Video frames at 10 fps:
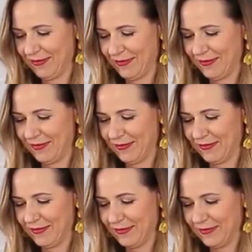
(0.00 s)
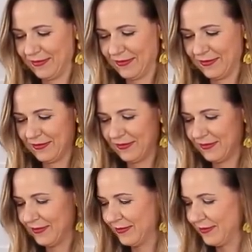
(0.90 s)

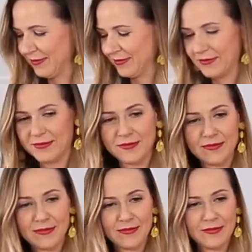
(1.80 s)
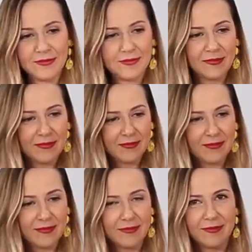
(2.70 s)

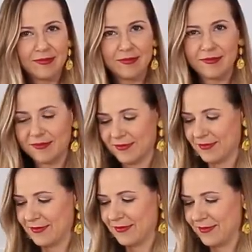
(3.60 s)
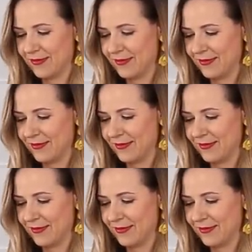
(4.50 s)
This person isn't speaking.